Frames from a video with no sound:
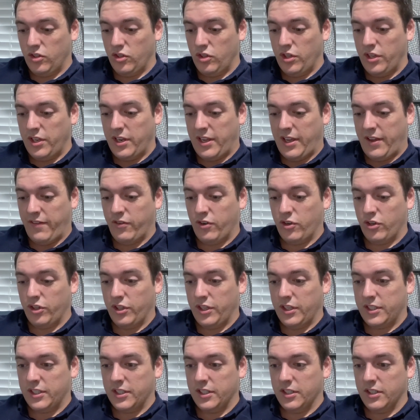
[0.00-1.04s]
never
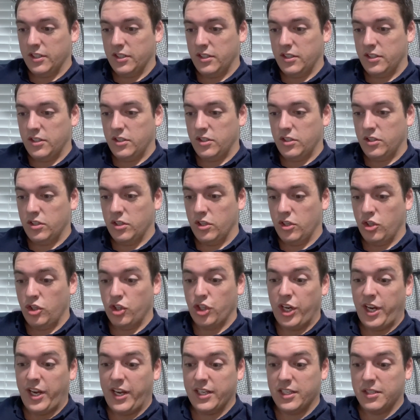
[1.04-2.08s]
listened to
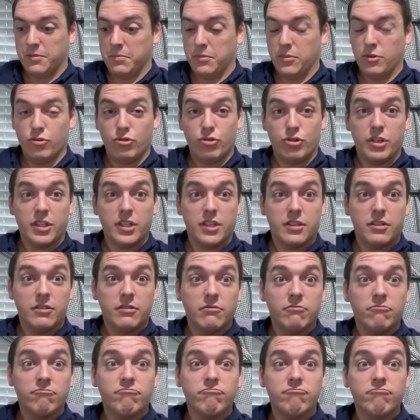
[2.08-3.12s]
jazz music.
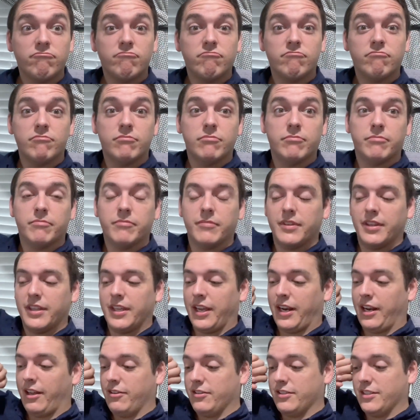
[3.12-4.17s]

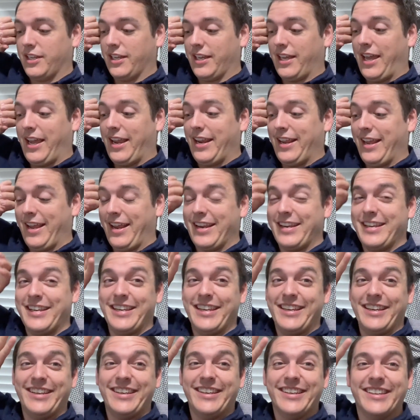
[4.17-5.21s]
And I was like, I
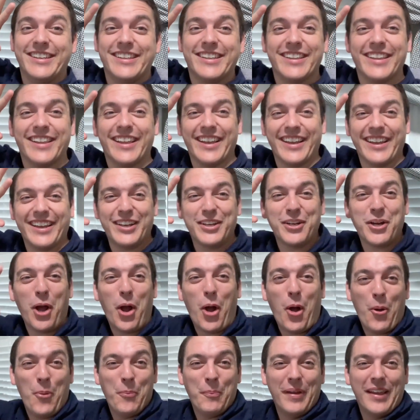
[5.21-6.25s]
need like
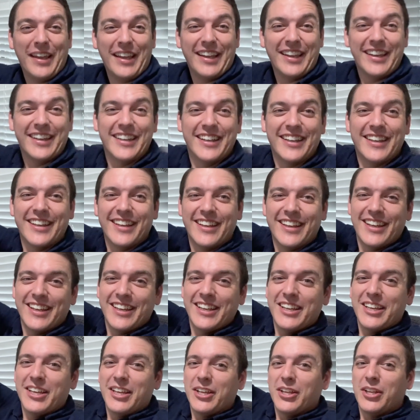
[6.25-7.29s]
calming
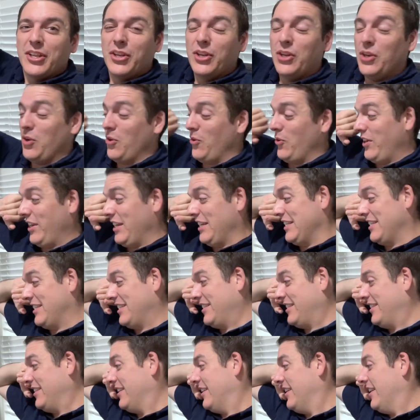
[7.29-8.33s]

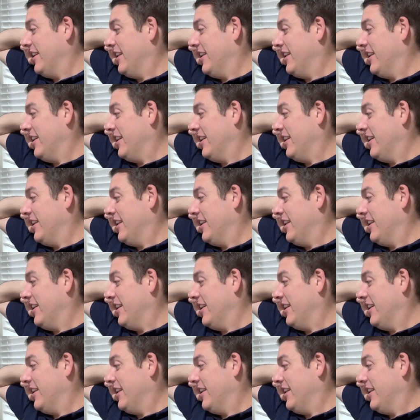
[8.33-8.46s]
noise